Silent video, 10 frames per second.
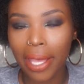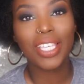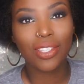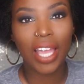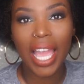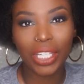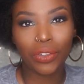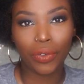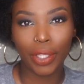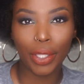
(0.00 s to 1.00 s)
I feel as though I had
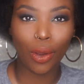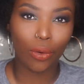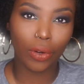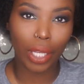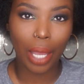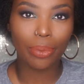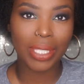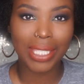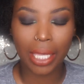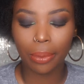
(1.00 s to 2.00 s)
to really
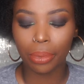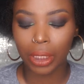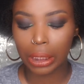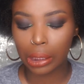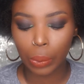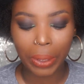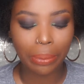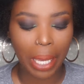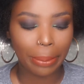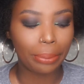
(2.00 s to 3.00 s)
overcompensate blending with
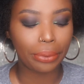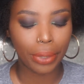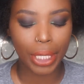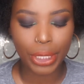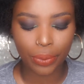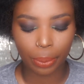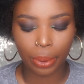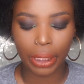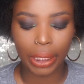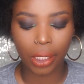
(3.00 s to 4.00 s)
my brush when
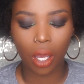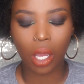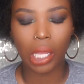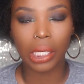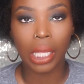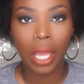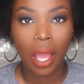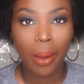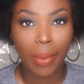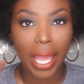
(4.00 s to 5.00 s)
putting on
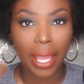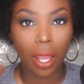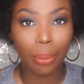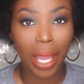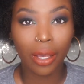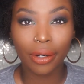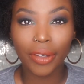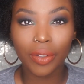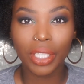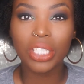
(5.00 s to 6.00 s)
my powder
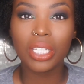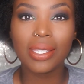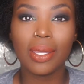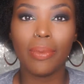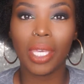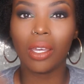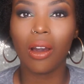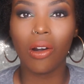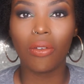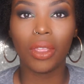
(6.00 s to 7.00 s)
foundation to make
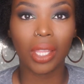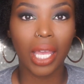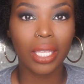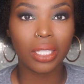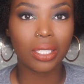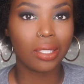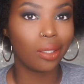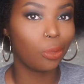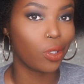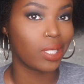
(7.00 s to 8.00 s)
all the lines
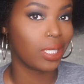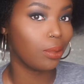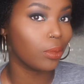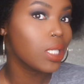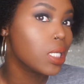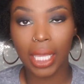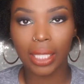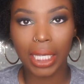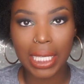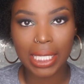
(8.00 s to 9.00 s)
look more seamless. Yeah,
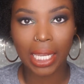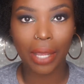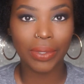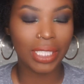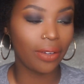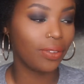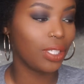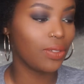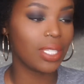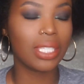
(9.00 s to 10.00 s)
like I said, I would definitely
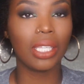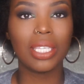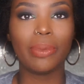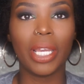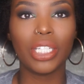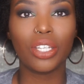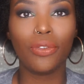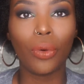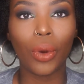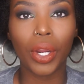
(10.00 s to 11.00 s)
use a Silisponge
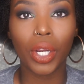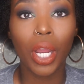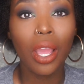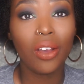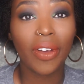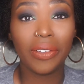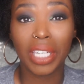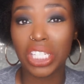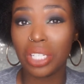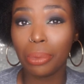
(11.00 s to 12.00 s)
for
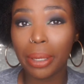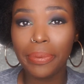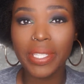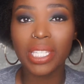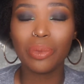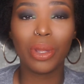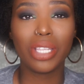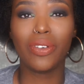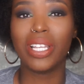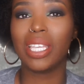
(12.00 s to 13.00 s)
foundation purposes, but
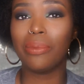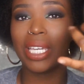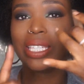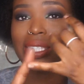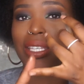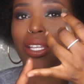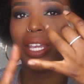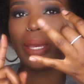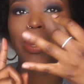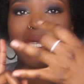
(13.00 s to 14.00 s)
as far as like my concealer
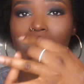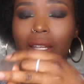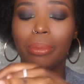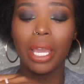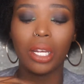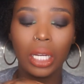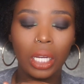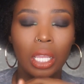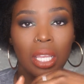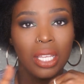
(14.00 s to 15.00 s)
and my setting
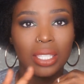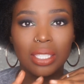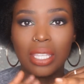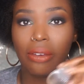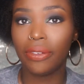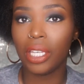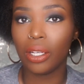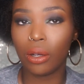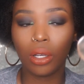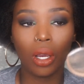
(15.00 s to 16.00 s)
powder, it's definitely a
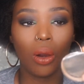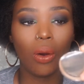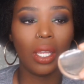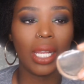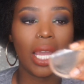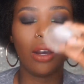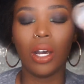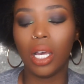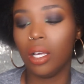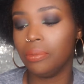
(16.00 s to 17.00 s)
no-go.
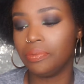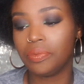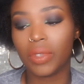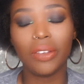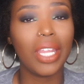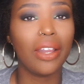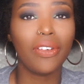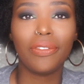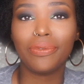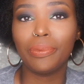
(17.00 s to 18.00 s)
Now, if
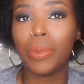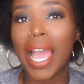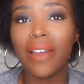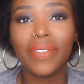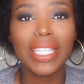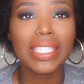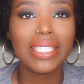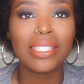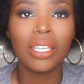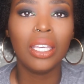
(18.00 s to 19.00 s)
I have
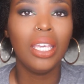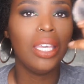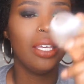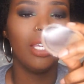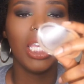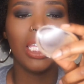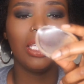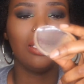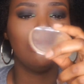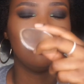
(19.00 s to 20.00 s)
this
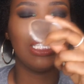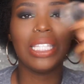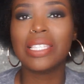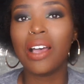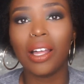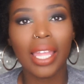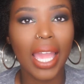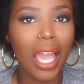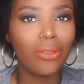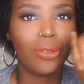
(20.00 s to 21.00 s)
and this is all I
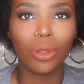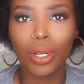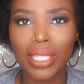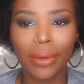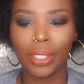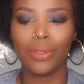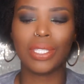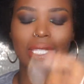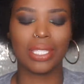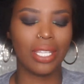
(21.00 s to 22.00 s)
have, of course I would
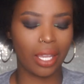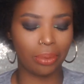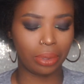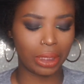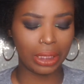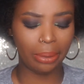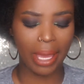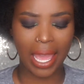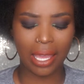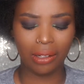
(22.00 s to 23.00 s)
use it. It's not completely
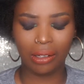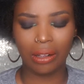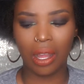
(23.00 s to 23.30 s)
bad.